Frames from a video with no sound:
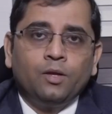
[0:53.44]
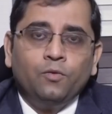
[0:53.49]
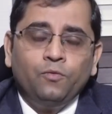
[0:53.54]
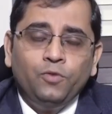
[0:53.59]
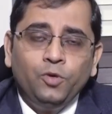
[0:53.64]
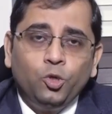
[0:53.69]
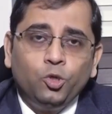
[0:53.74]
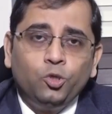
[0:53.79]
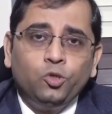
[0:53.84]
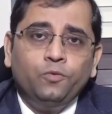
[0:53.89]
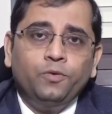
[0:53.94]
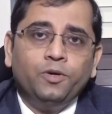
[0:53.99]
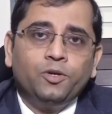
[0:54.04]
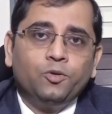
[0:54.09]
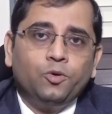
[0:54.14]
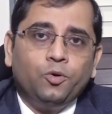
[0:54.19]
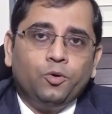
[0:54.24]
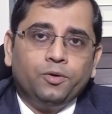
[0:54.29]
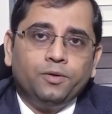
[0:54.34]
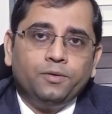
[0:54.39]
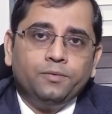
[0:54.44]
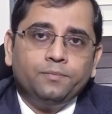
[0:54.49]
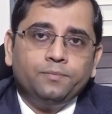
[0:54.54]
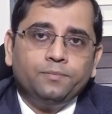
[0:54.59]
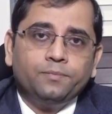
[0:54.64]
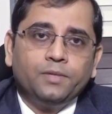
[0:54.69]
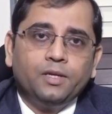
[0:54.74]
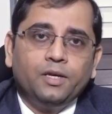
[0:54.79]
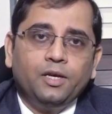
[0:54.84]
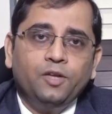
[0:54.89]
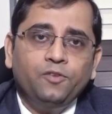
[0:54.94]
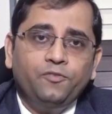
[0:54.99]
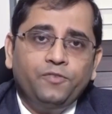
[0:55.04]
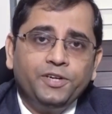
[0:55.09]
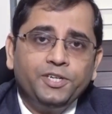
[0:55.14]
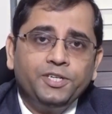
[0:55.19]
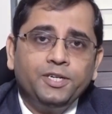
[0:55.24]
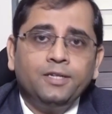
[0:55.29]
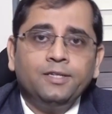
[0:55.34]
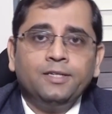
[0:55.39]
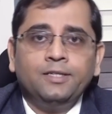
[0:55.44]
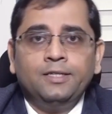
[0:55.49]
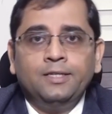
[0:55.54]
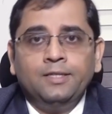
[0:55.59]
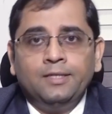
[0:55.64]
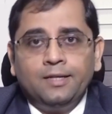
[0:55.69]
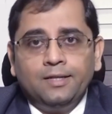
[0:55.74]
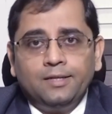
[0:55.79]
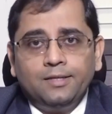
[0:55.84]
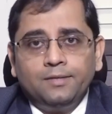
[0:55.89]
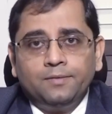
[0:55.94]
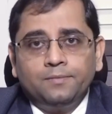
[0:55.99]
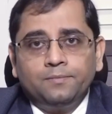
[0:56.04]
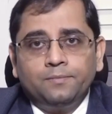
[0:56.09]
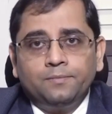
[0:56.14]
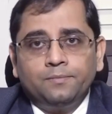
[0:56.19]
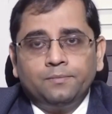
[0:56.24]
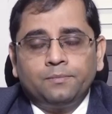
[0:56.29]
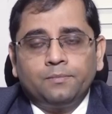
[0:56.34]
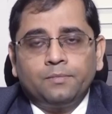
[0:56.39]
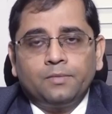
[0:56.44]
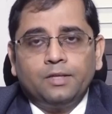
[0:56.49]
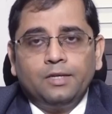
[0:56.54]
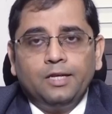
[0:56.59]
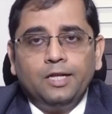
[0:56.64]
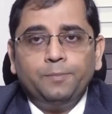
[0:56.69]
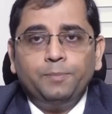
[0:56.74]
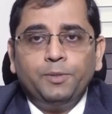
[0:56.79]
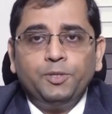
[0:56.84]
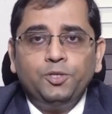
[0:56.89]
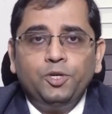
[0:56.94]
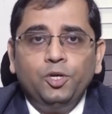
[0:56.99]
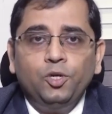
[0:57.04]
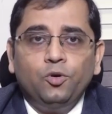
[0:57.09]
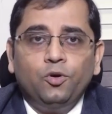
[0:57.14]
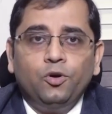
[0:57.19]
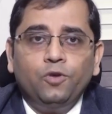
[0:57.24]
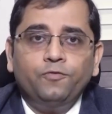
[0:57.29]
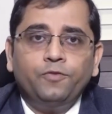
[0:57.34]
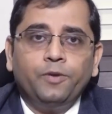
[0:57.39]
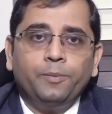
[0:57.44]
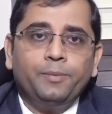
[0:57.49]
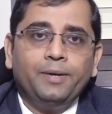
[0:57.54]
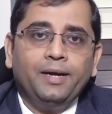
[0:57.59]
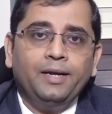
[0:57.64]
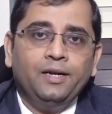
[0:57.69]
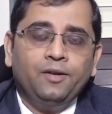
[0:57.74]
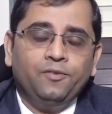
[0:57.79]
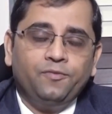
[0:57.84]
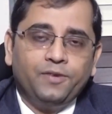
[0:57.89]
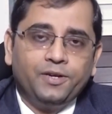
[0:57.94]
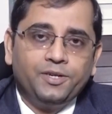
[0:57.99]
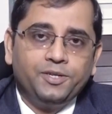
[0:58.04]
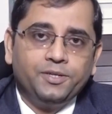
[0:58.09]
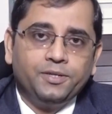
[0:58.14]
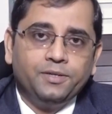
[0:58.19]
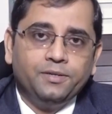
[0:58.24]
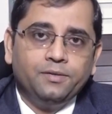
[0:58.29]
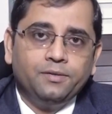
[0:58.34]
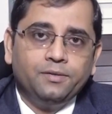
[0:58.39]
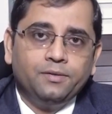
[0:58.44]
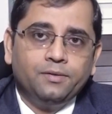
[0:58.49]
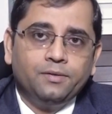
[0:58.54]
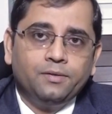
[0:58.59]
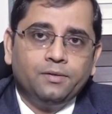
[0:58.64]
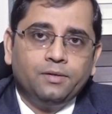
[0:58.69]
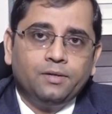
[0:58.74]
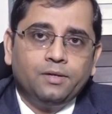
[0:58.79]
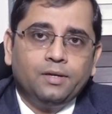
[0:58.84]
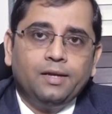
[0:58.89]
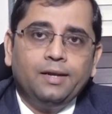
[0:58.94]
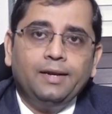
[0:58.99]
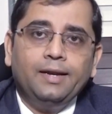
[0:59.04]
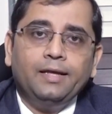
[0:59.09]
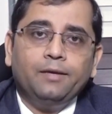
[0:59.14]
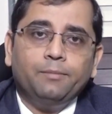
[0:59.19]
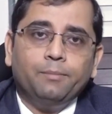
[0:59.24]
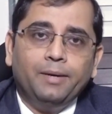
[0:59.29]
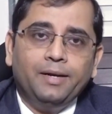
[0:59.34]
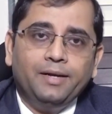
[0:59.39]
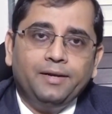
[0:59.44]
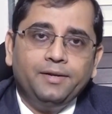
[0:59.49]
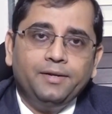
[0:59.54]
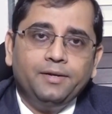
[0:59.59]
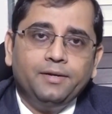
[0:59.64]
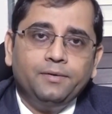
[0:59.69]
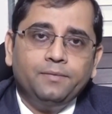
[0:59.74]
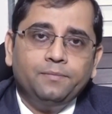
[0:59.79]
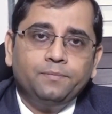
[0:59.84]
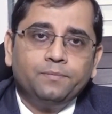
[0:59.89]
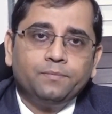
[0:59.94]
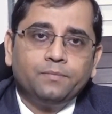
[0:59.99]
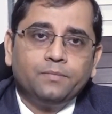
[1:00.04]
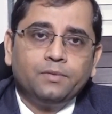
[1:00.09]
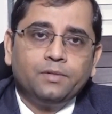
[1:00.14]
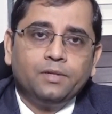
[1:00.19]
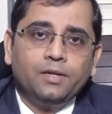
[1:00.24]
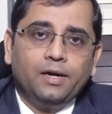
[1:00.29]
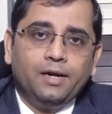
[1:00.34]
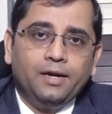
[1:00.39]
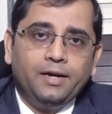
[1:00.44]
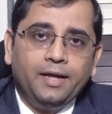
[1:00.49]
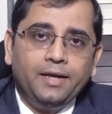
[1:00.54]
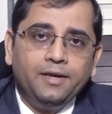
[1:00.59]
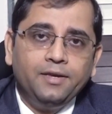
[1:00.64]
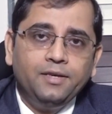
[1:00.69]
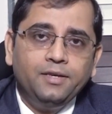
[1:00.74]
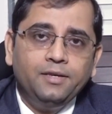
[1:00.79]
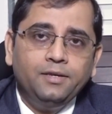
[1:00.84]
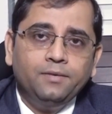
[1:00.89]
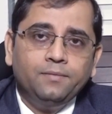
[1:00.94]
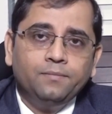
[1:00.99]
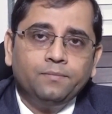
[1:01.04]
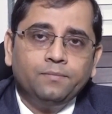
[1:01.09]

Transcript: We also work on infectious diseases, especially on febrile infection like malaria, dengue